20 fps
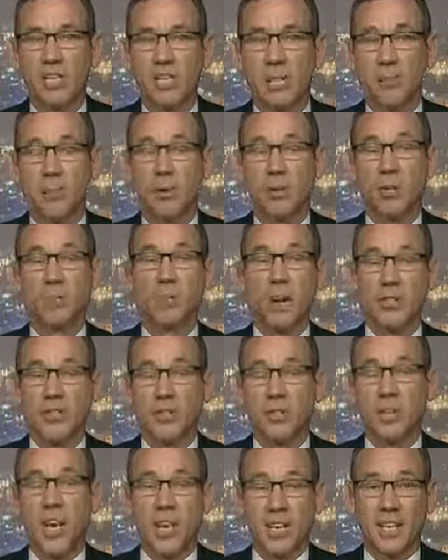supported by the
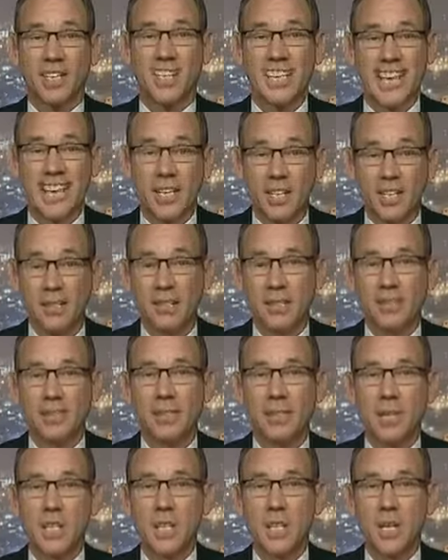United
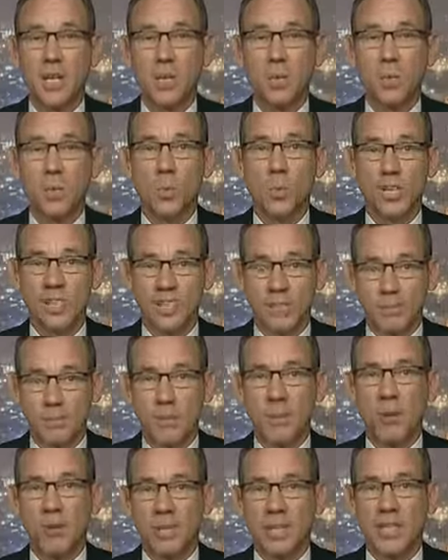Nations. We
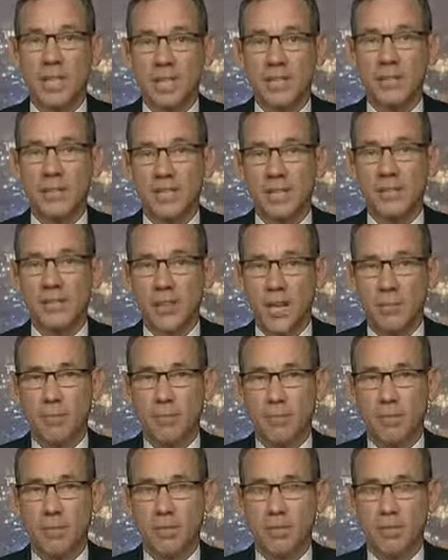supported that ceasefire
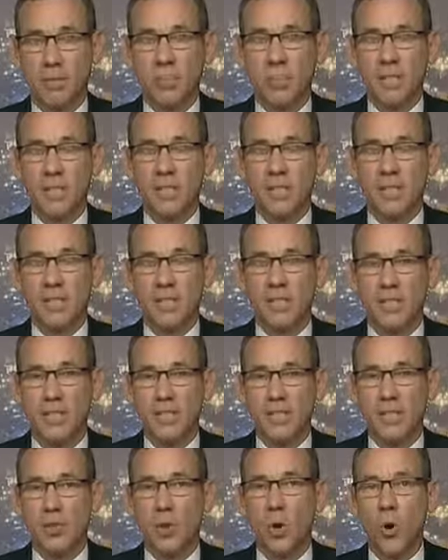proposal. We
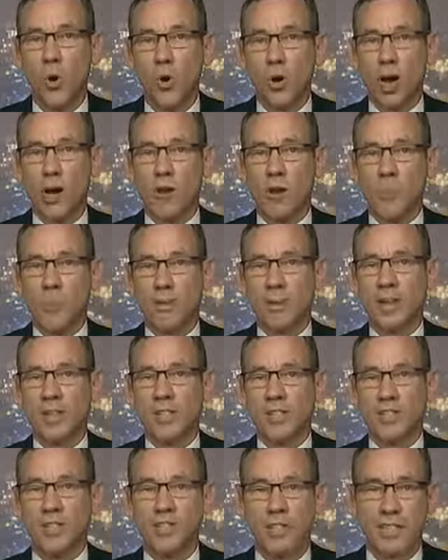ceased all our
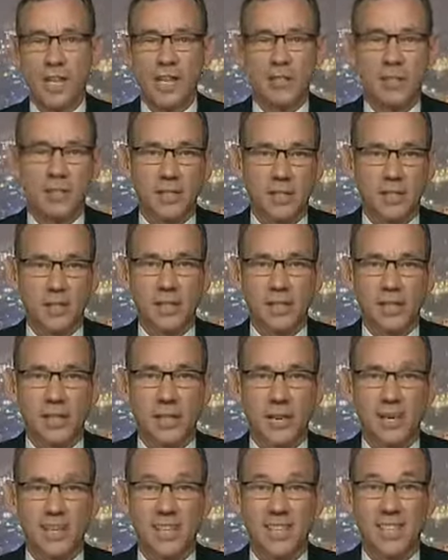operations against terrorist
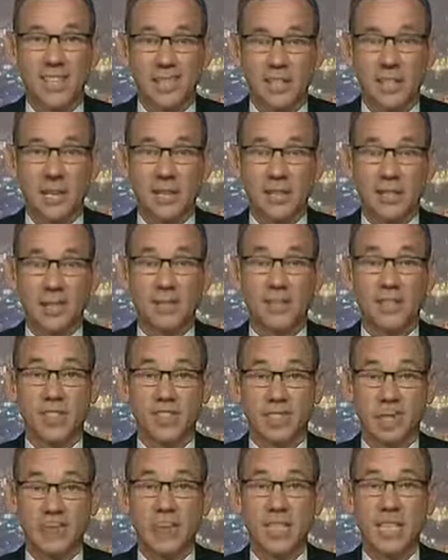targets in Gaza for
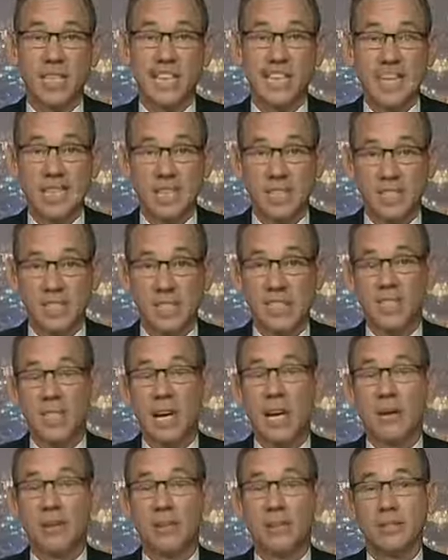some 6
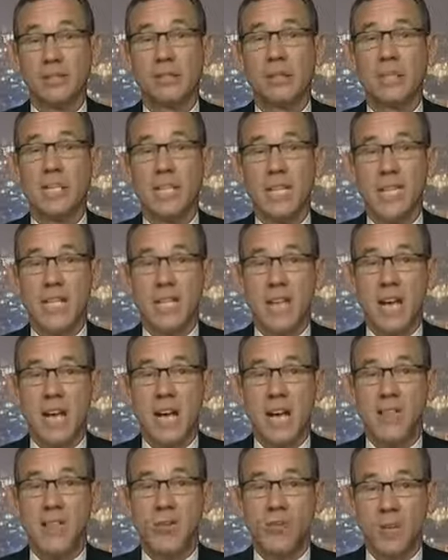hours.
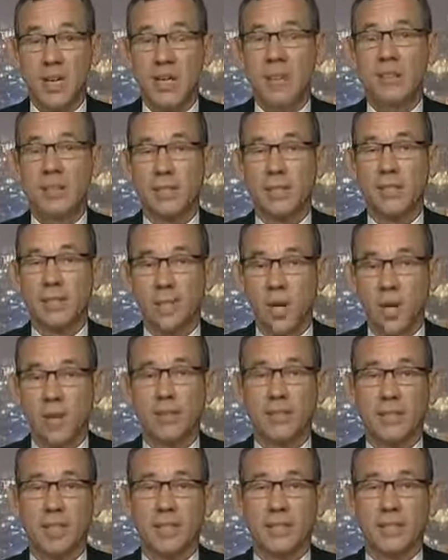And the reason the
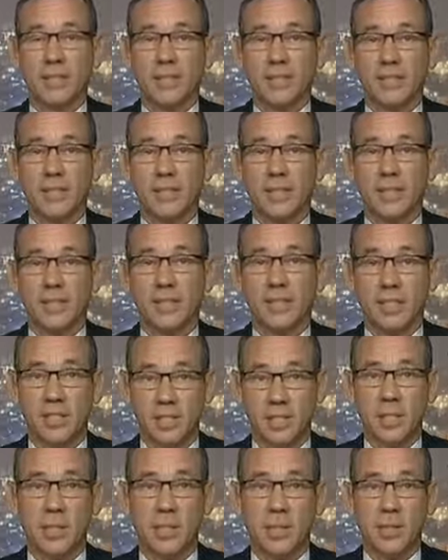conflict is
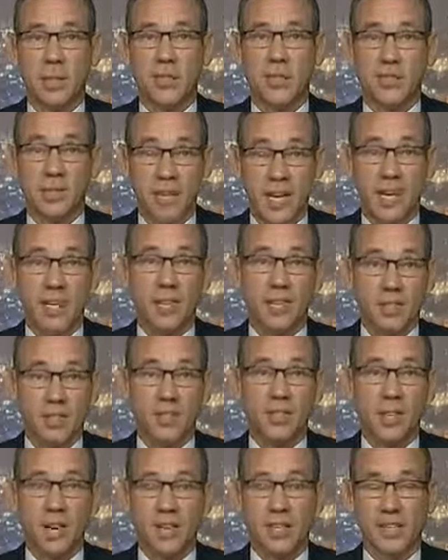continuing today and
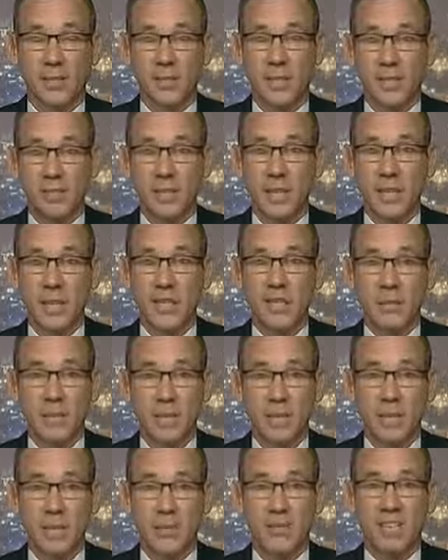tonight as we speak is
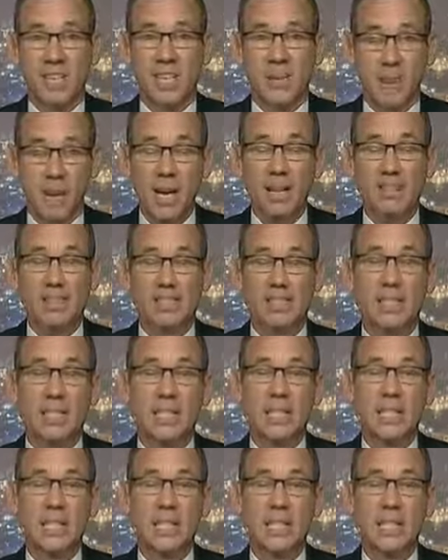because Hamas